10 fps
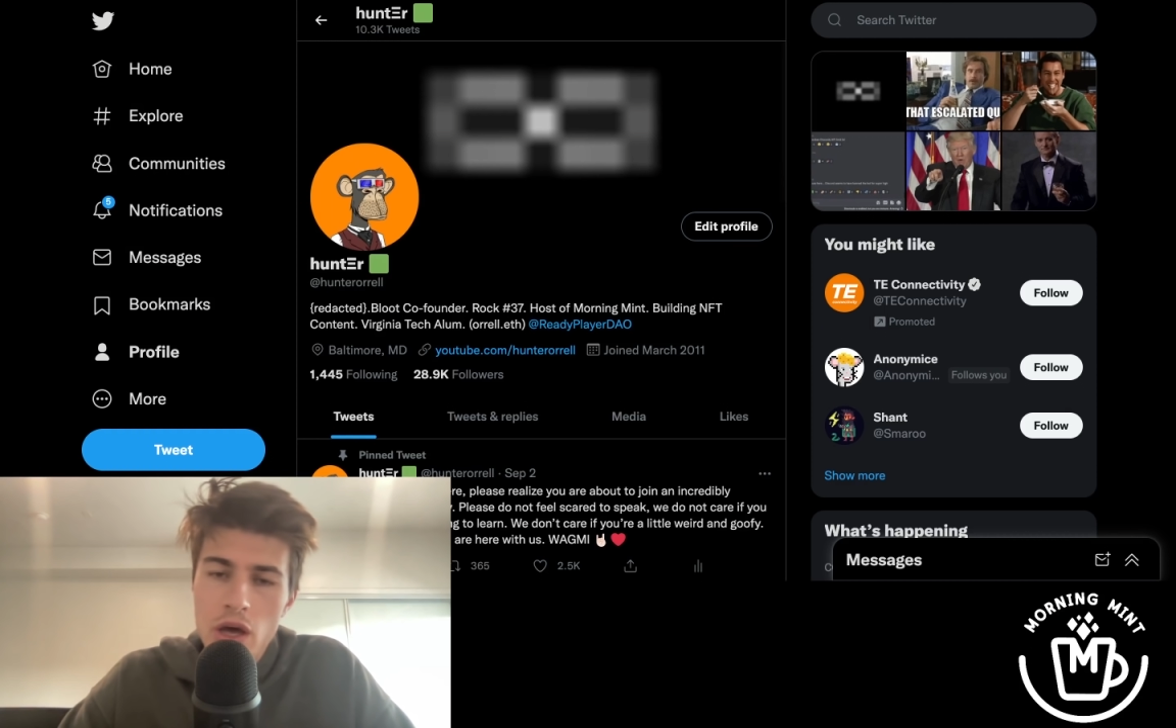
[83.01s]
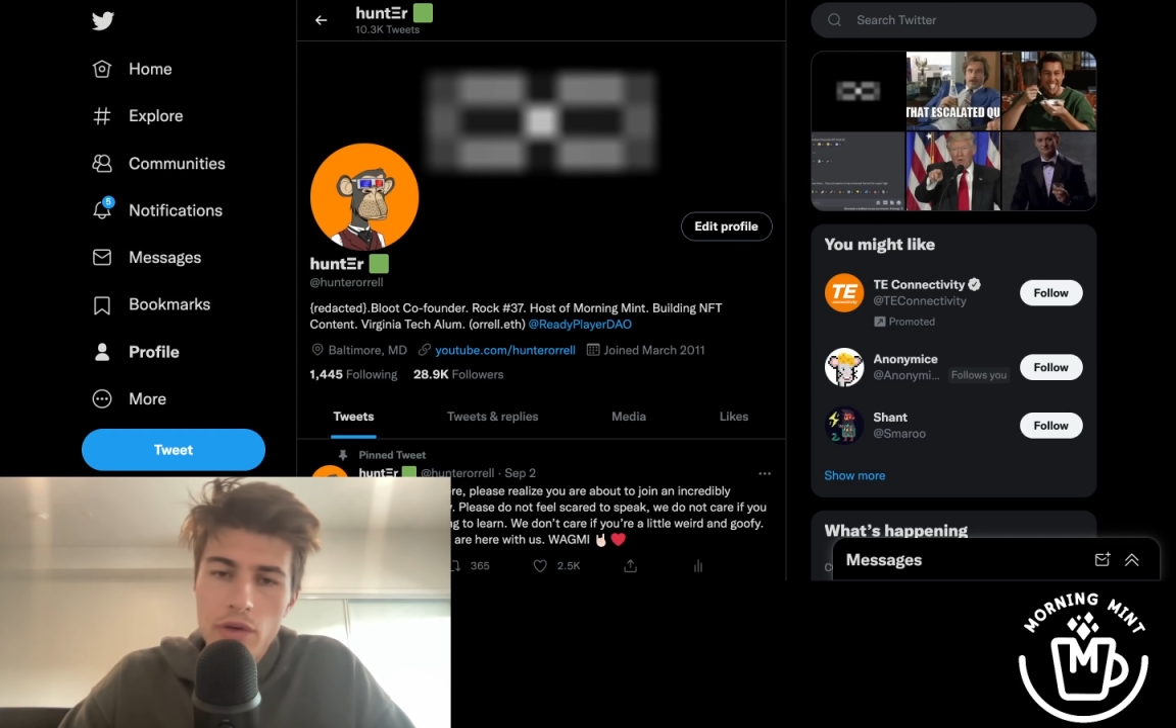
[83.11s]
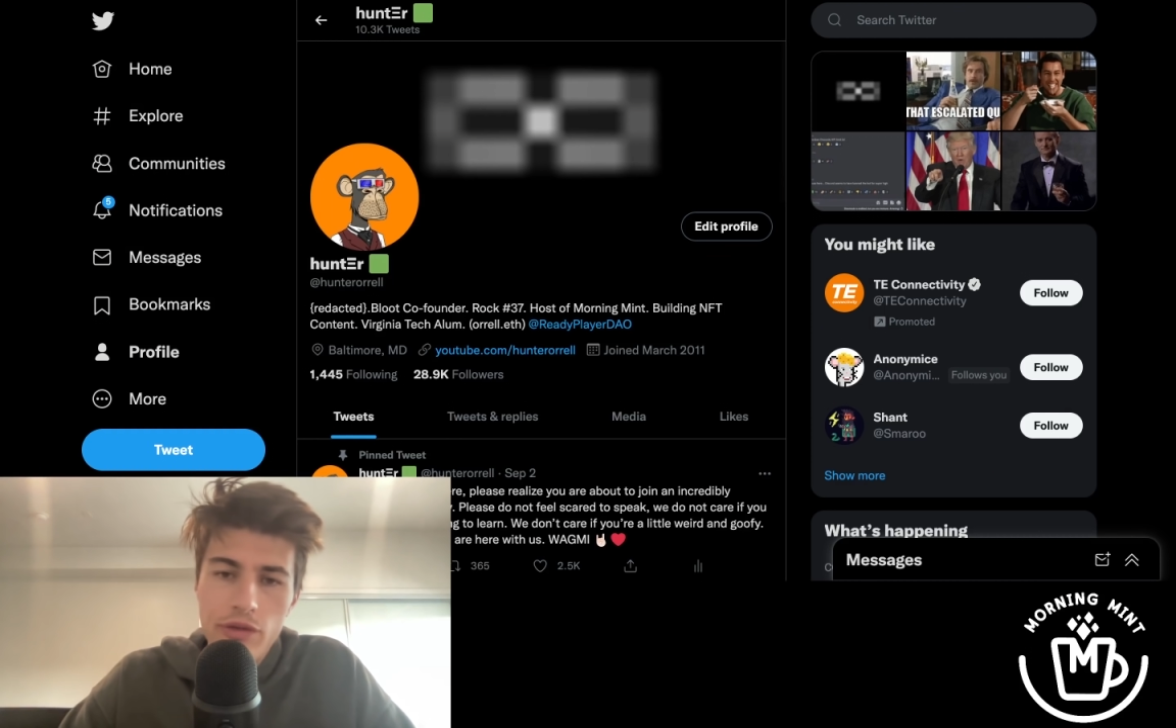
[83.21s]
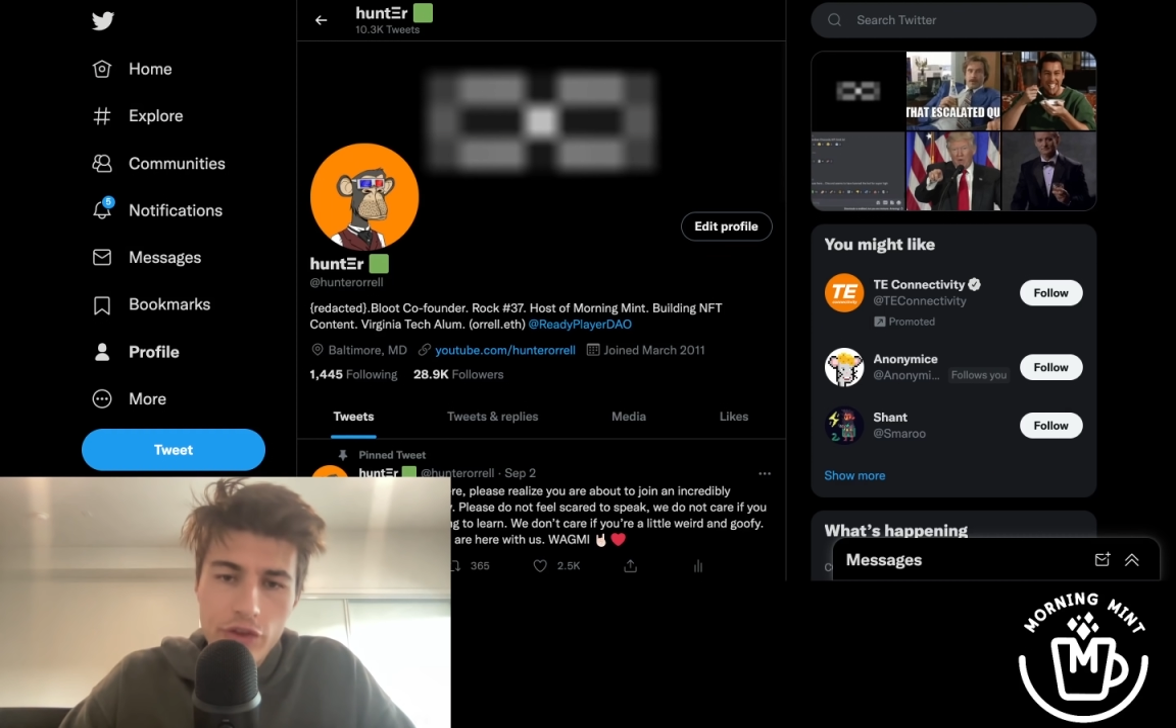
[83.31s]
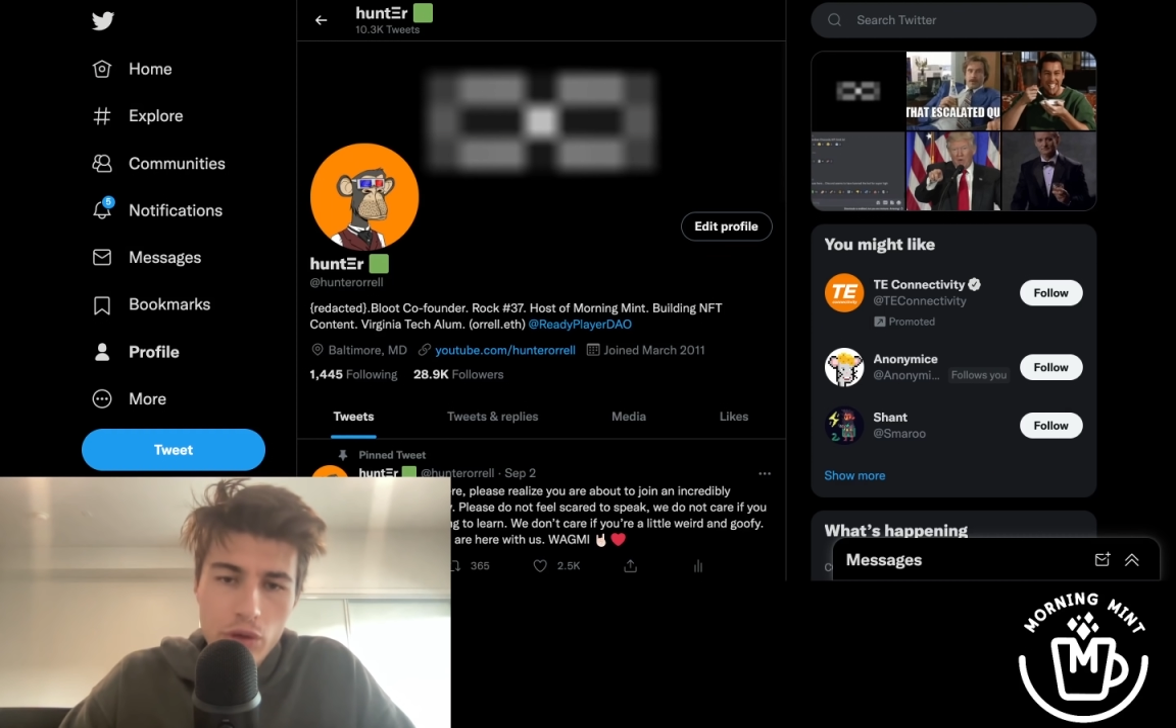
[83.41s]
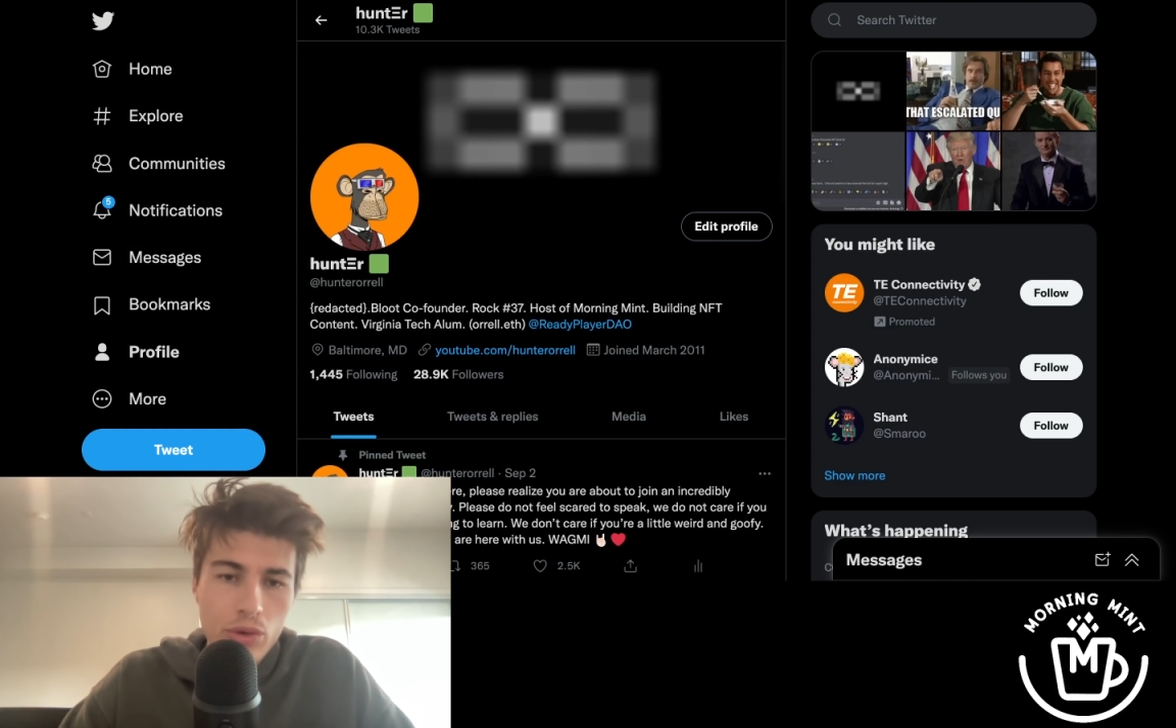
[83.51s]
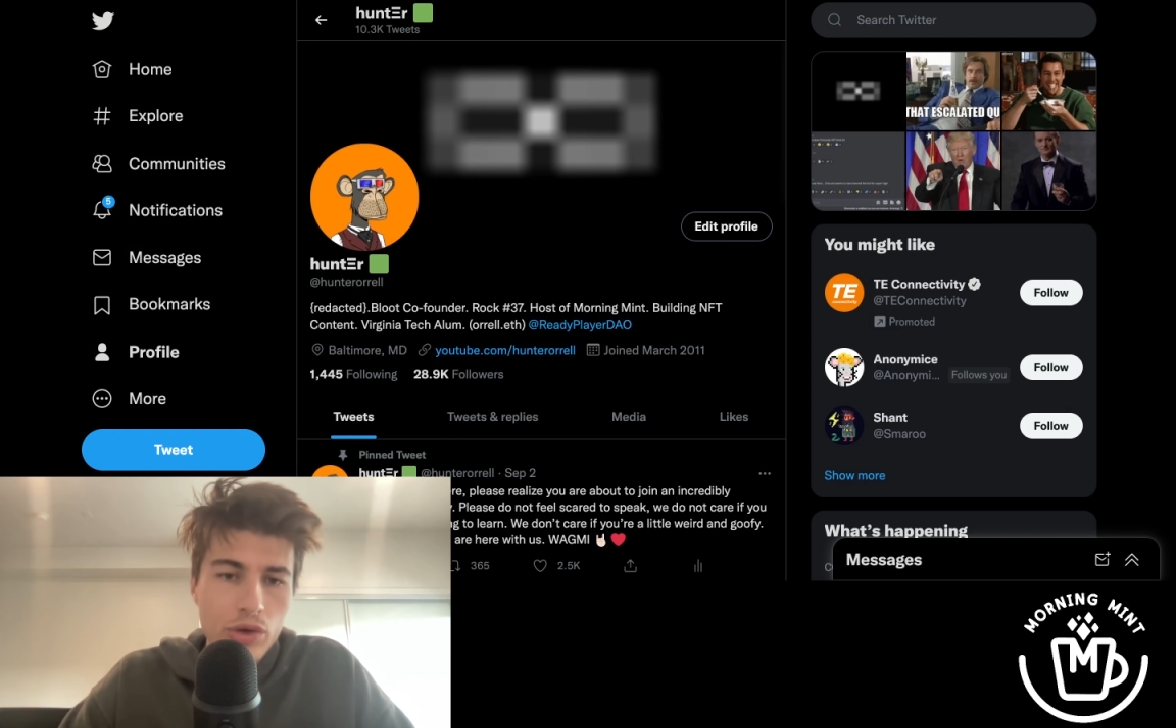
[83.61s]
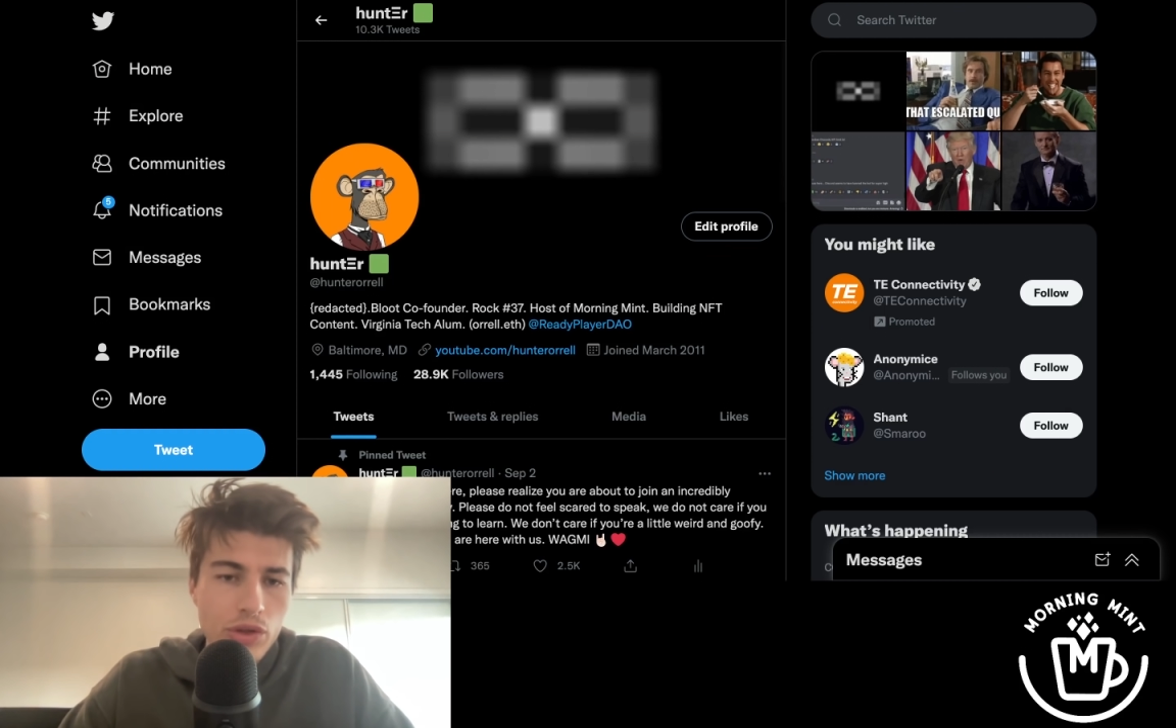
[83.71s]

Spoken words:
viewed